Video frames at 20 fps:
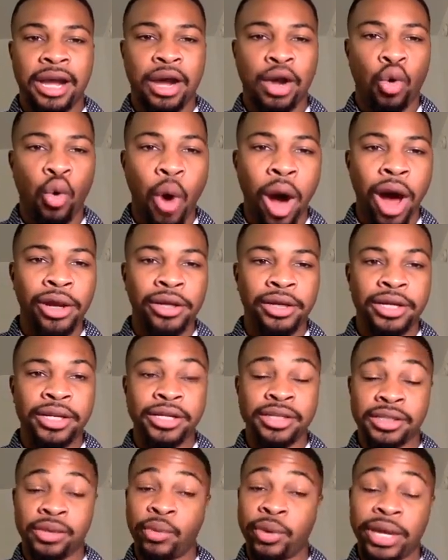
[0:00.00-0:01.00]

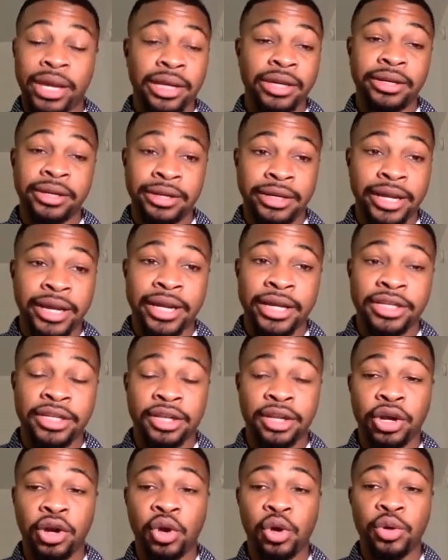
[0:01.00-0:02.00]
qualities, and we can dig into
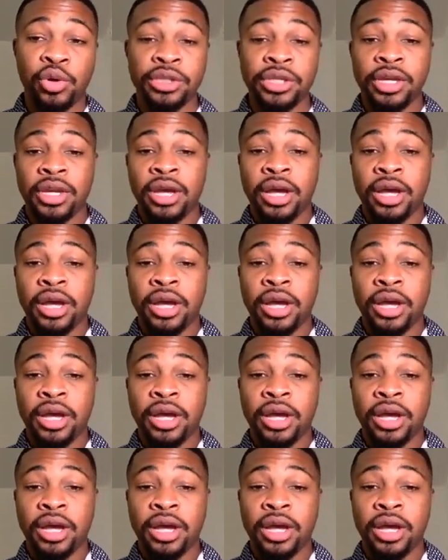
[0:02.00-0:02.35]
those.